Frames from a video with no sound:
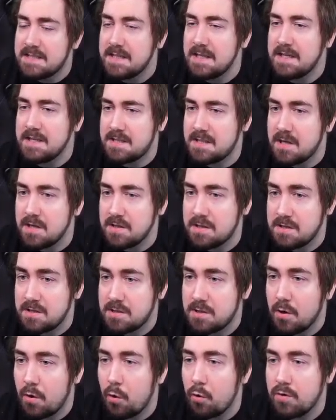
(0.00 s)
it's not
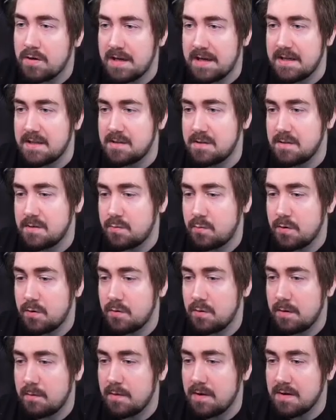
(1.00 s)
so dangerous with
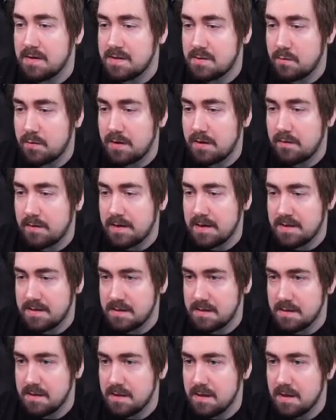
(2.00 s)
only minus 20
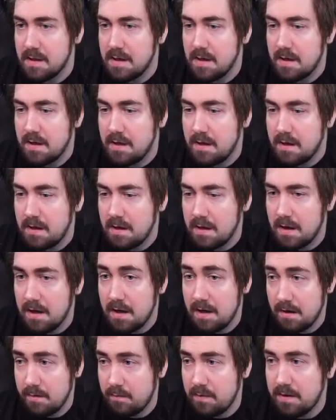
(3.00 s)
res.
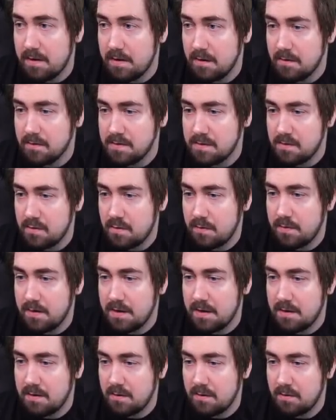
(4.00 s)
But those
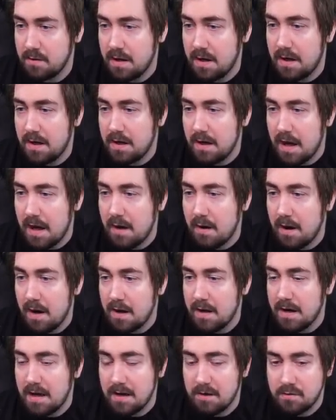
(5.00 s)
normally do like
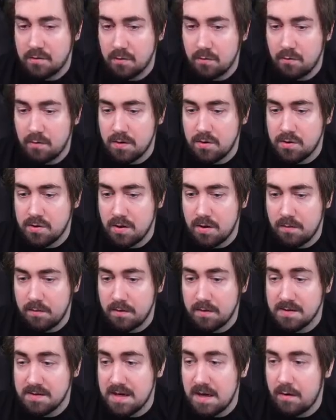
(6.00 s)
an actual one-shot
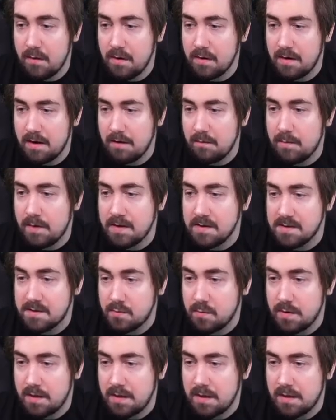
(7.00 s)
because now I only have minus
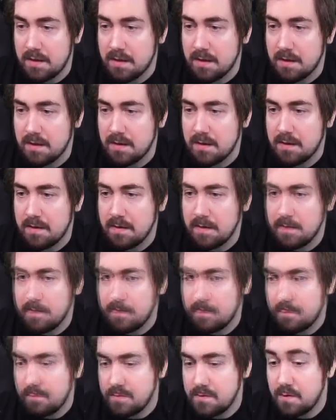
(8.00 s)
20.
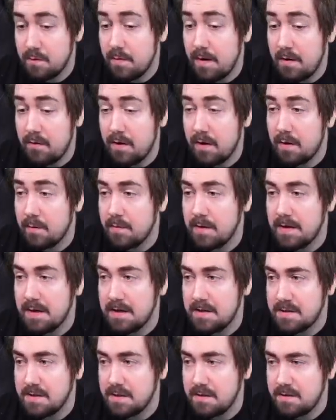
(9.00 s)
So my
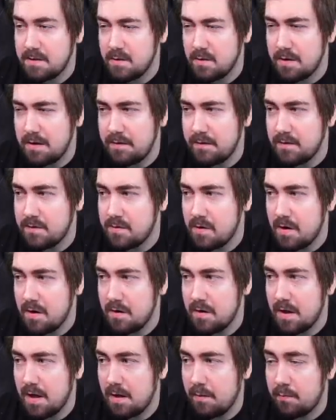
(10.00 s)
recommendation, don't even try
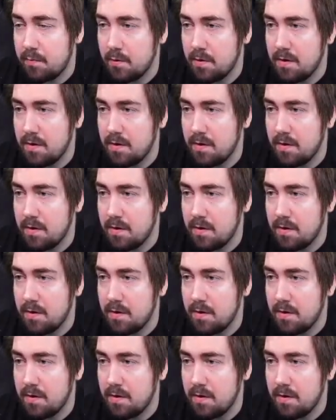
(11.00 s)
to like put